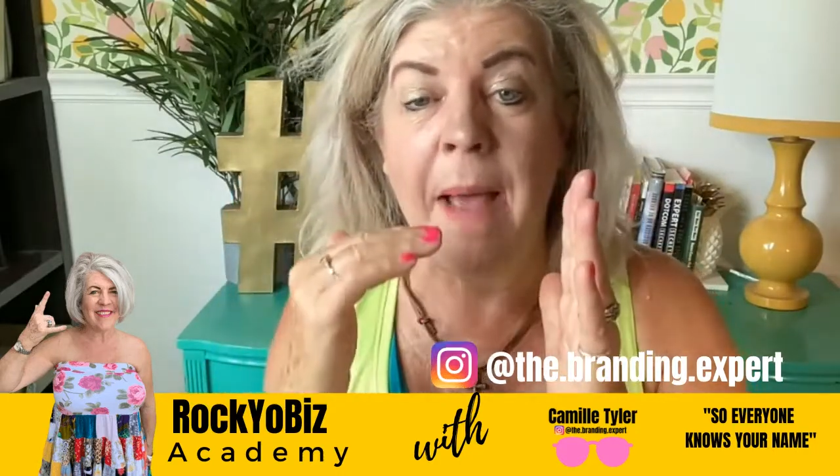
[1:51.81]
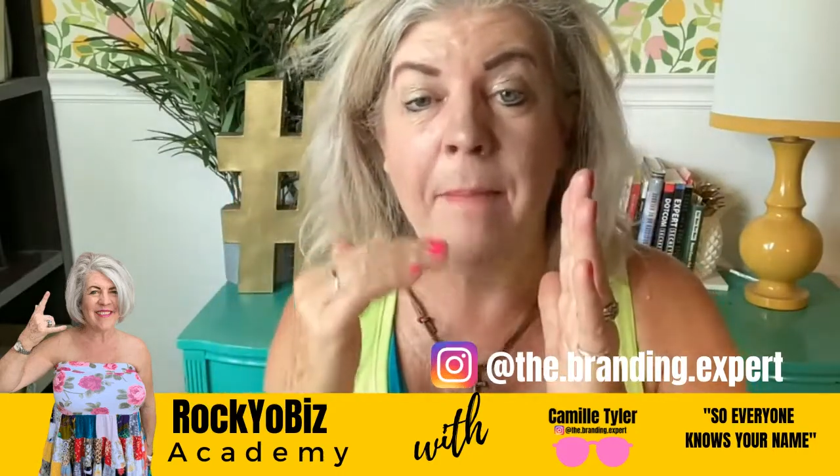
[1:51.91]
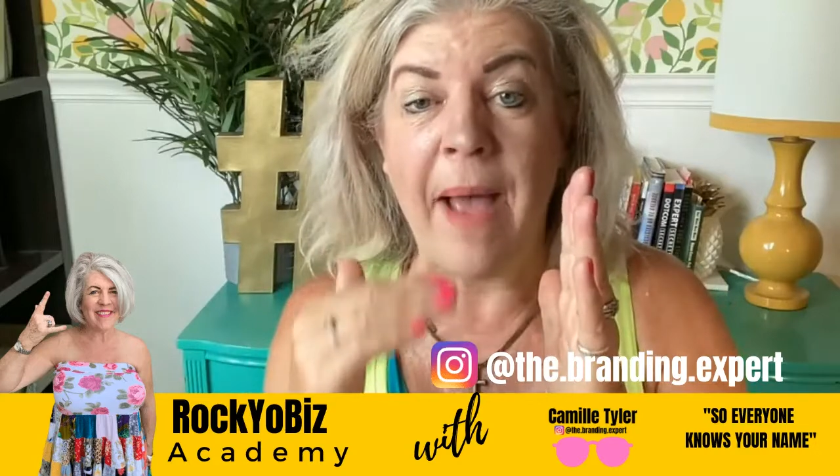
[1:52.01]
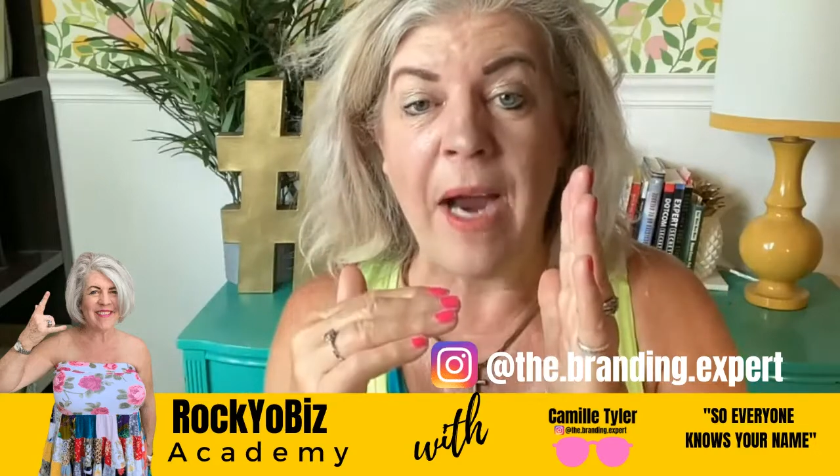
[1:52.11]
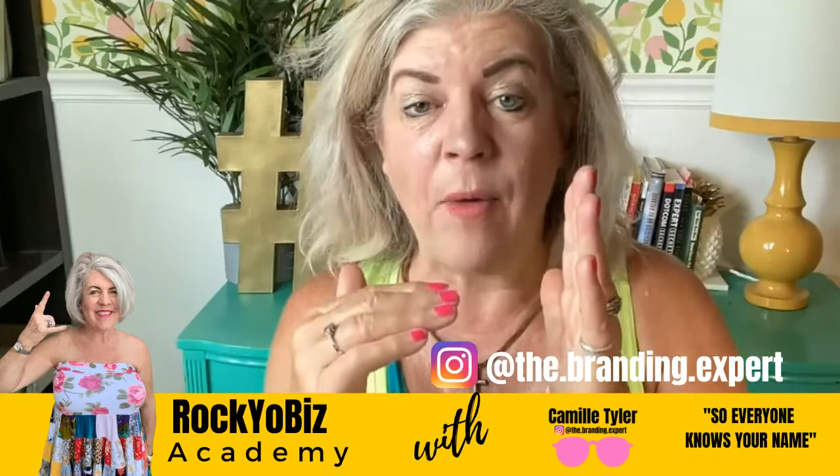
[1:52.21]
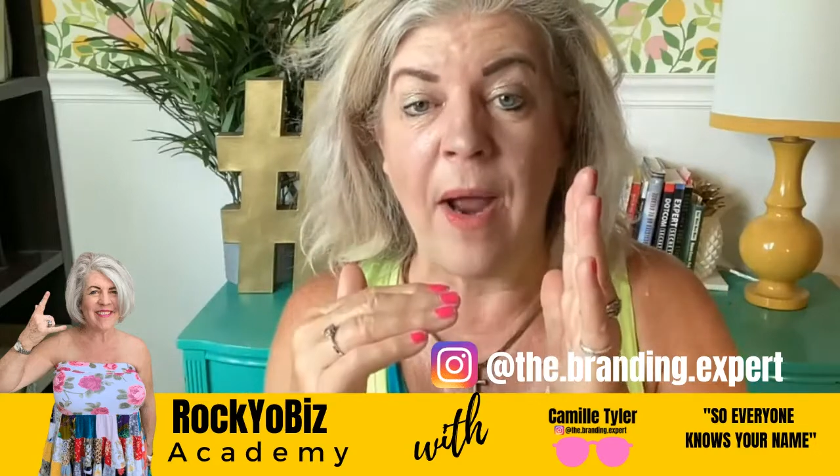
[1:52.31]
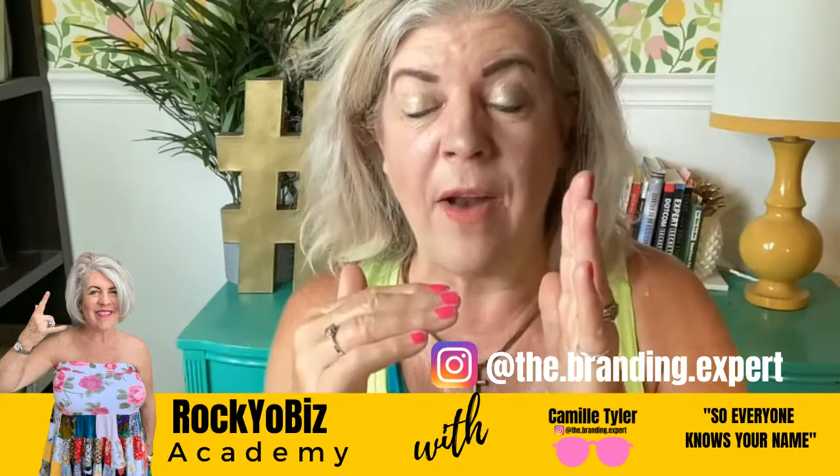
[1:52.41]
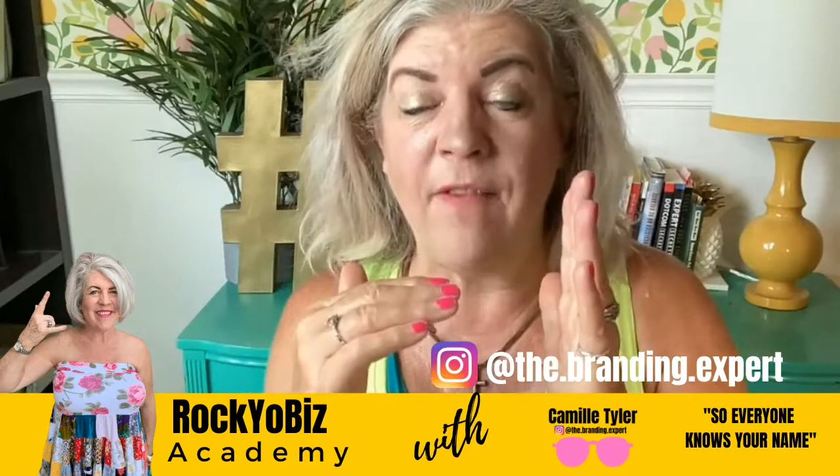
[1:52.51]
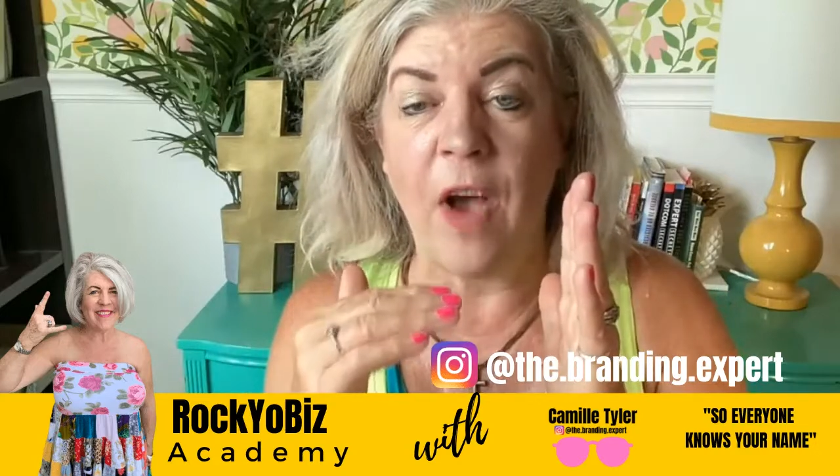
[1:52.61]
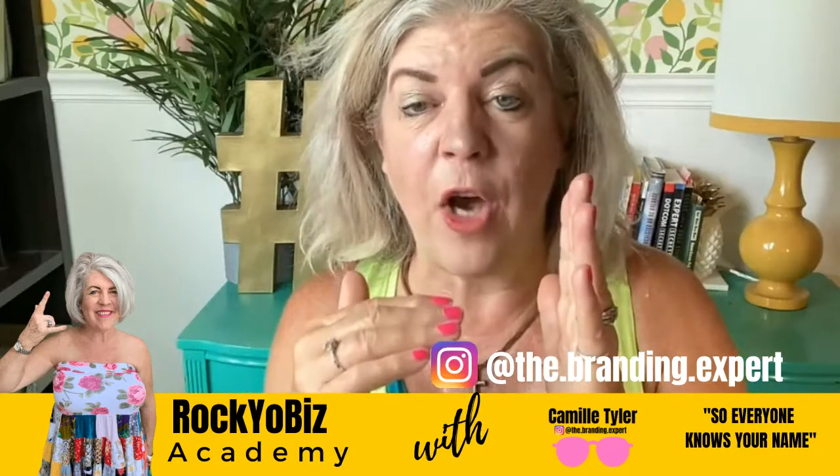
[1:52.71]

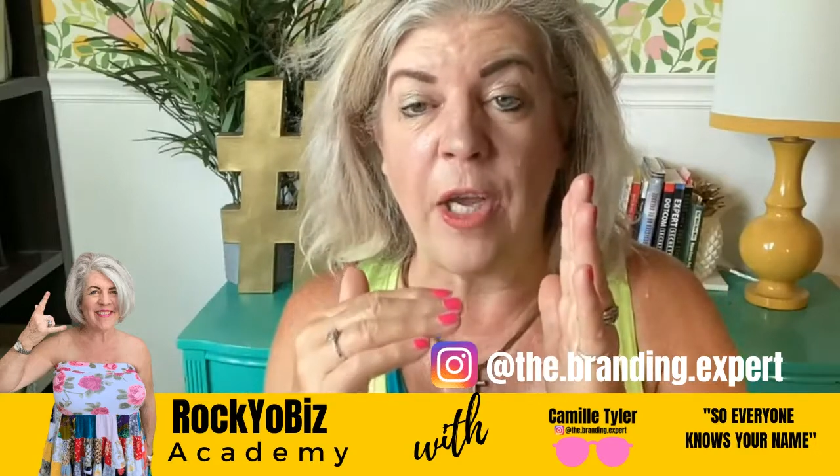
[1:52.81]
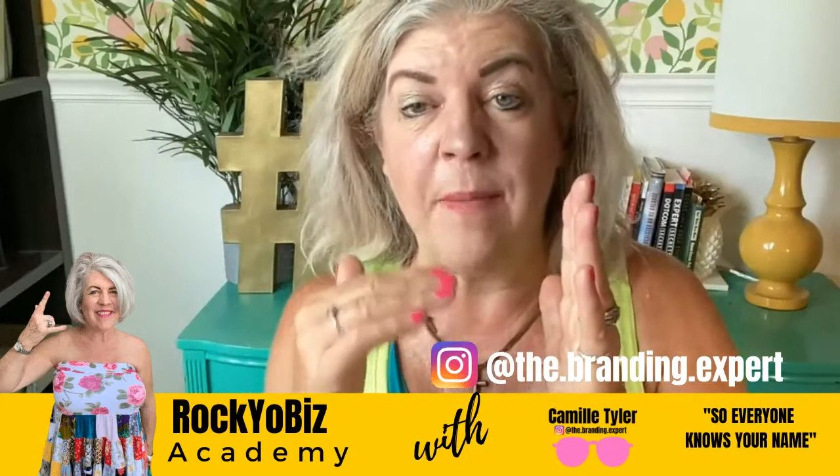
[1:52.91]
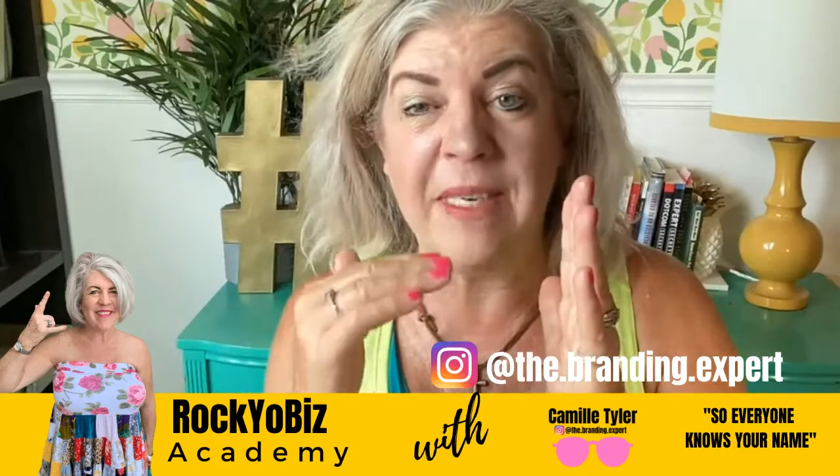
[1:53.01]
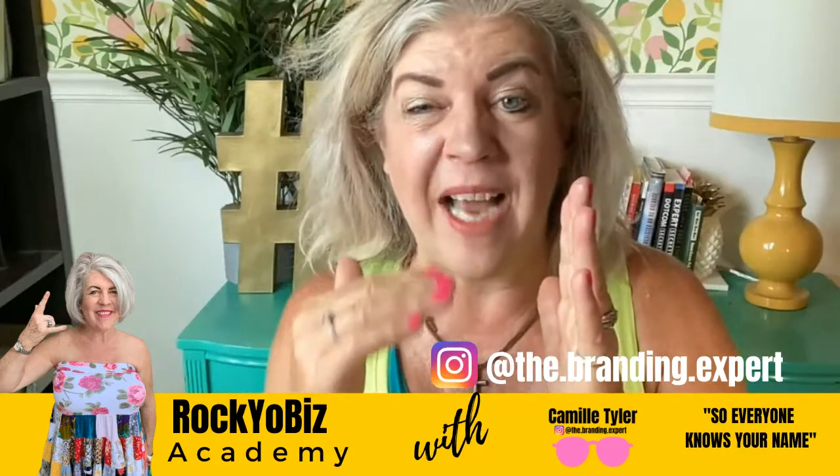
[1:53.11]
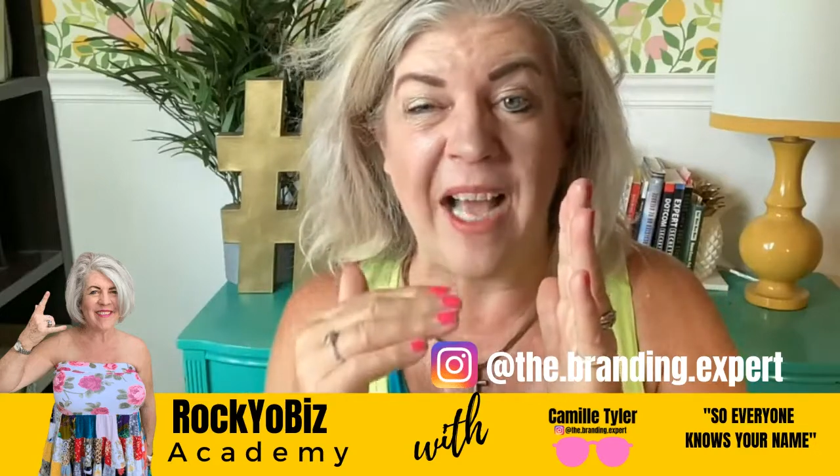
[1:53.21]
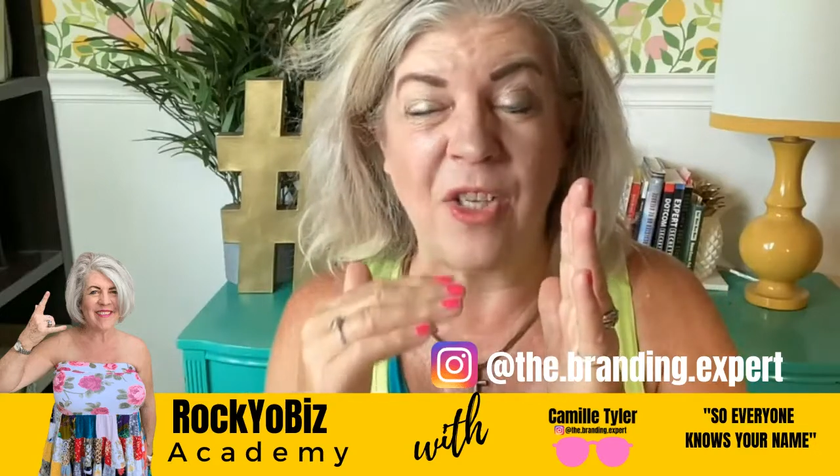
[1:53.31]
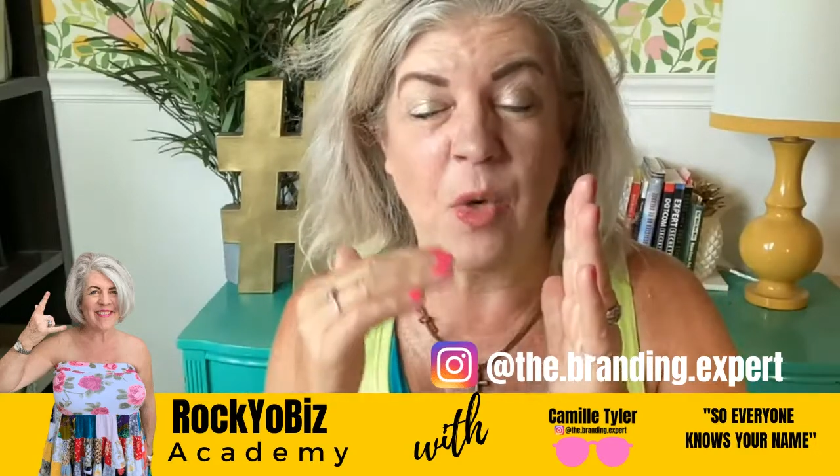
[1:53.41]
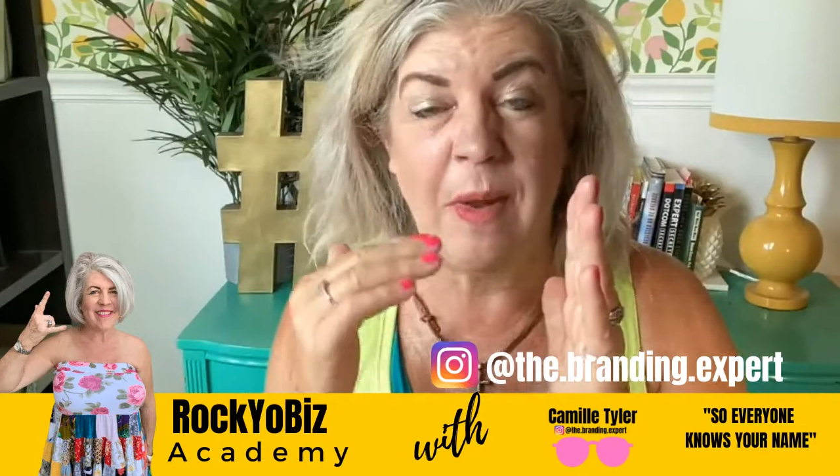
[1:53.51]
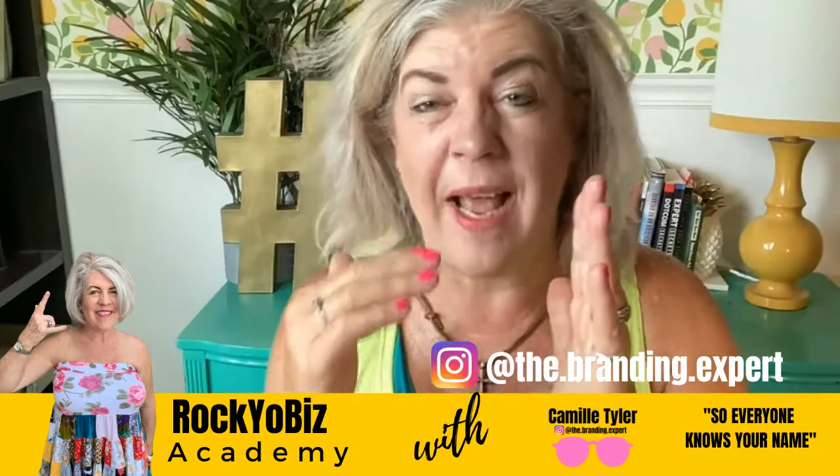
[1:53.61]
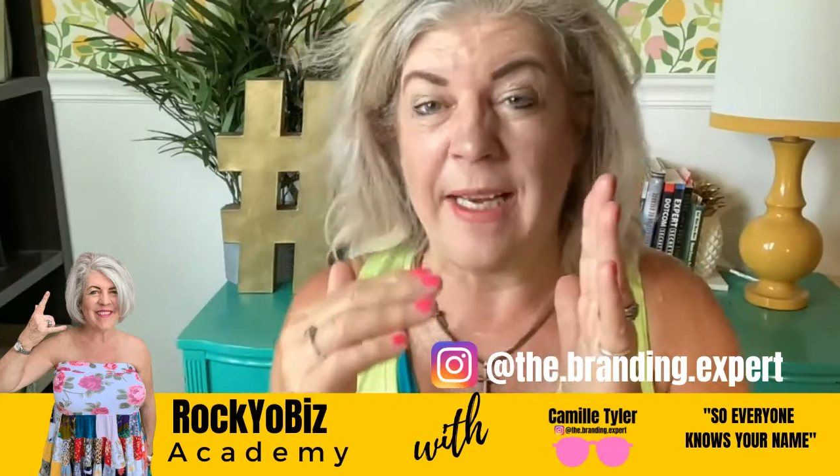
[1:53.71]
background volume down to
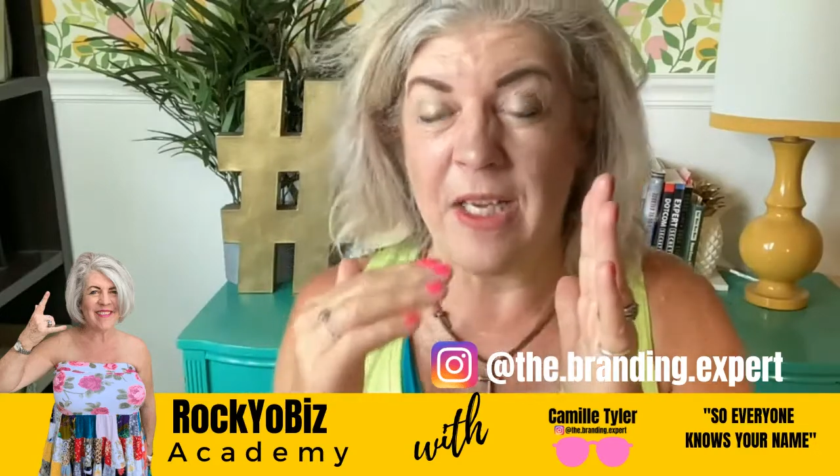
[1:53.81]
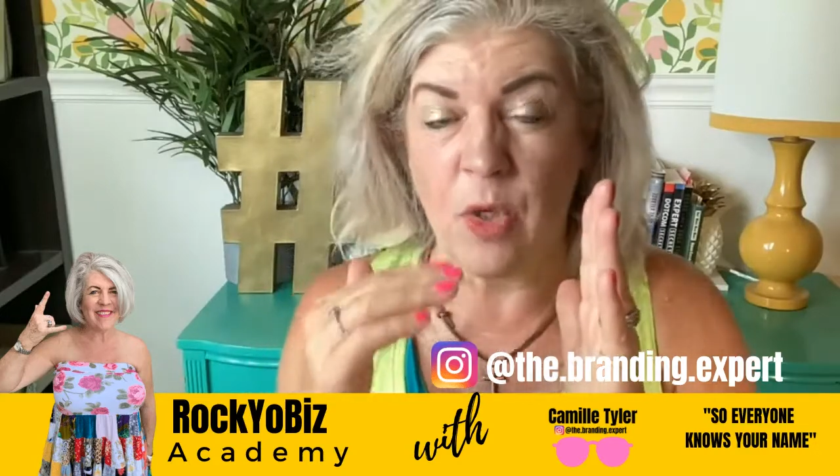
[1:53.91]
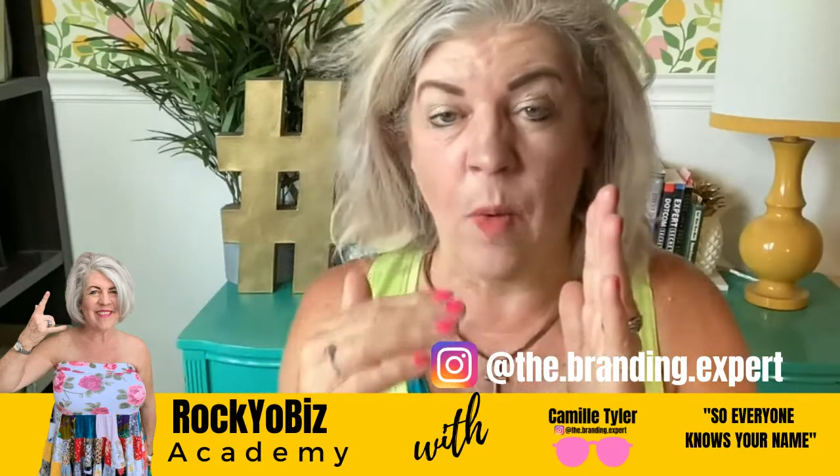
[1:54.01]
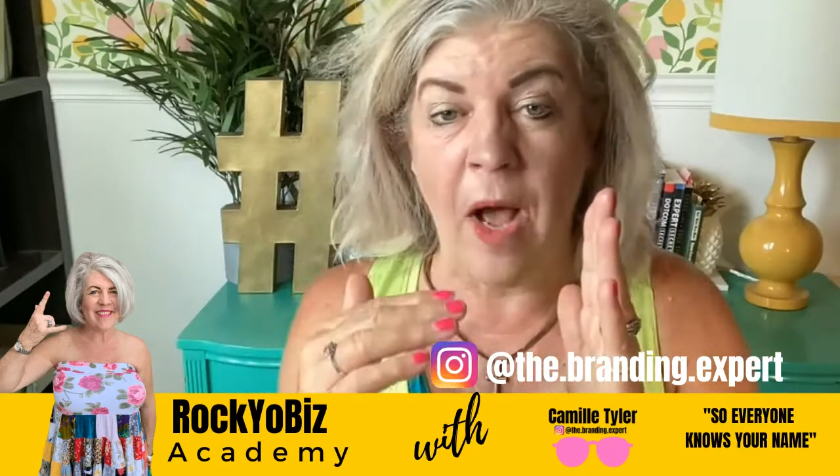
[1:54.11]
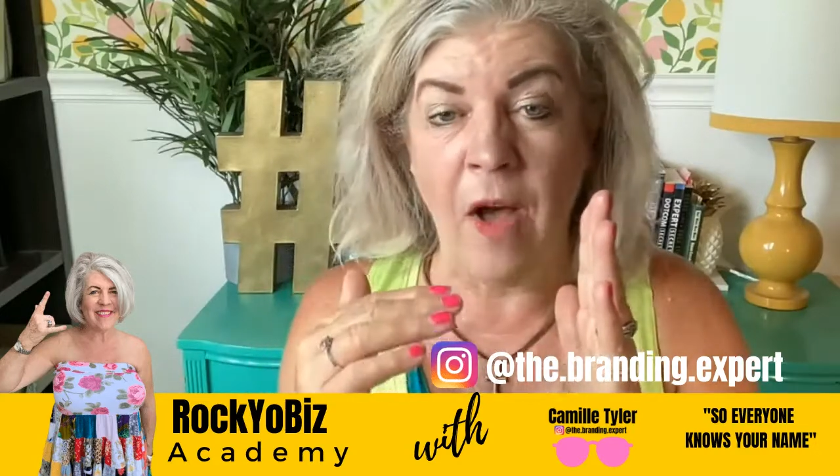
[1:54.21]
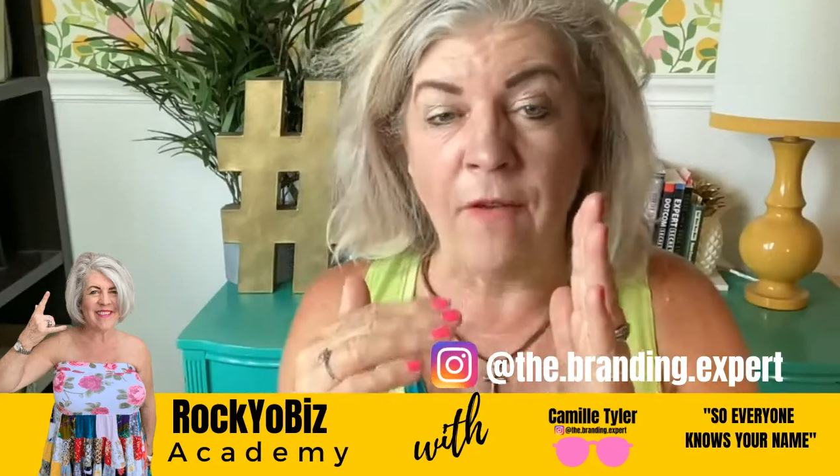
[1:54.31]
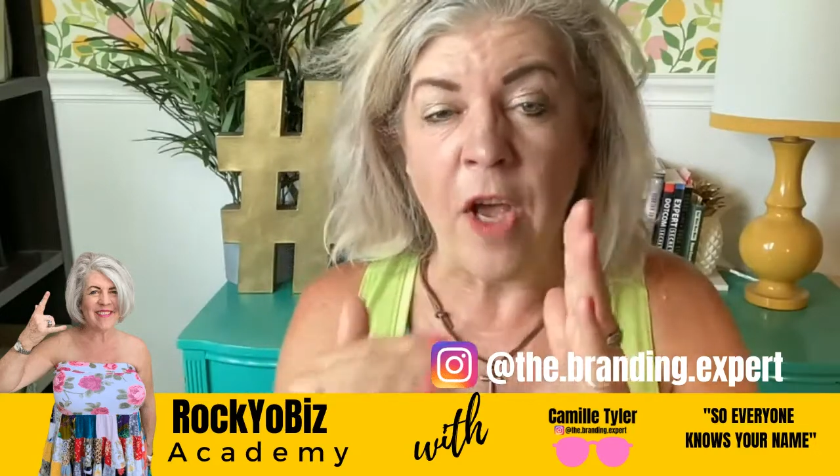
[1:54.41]
like a 12.